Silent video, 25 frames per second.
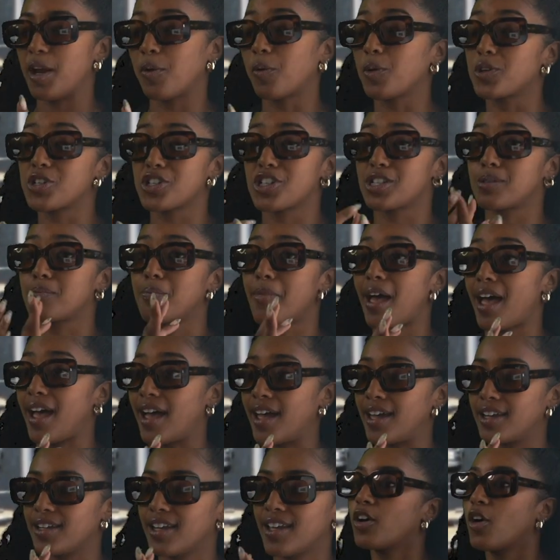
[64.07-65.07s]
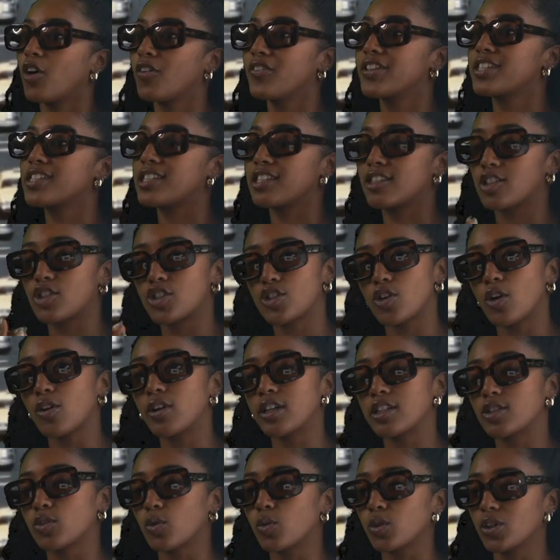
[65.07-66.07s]
It was just mad. And obviously the
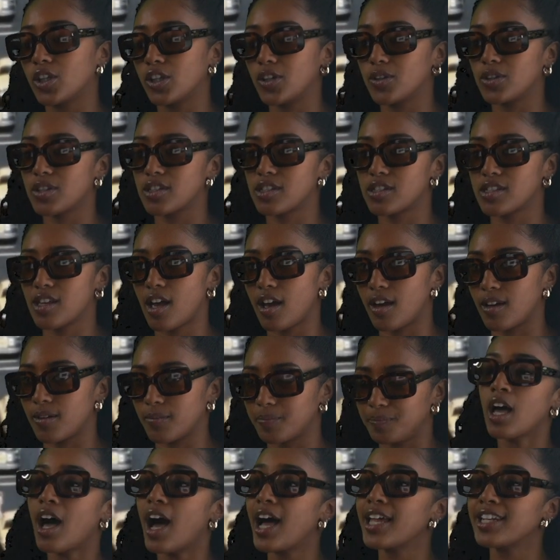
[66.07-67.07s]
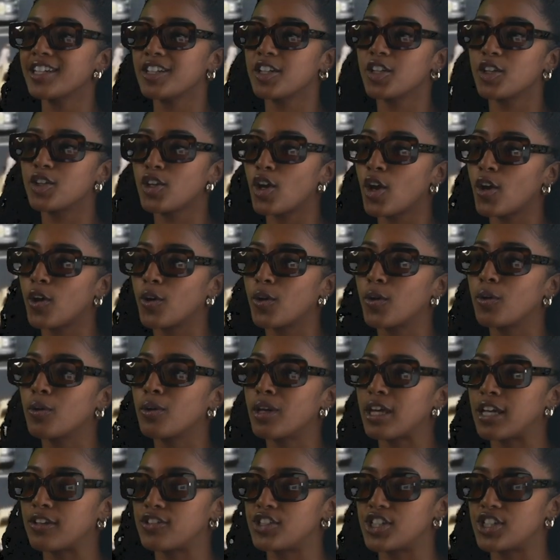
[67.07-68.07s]
song is called Cue the Sun. I didn't know if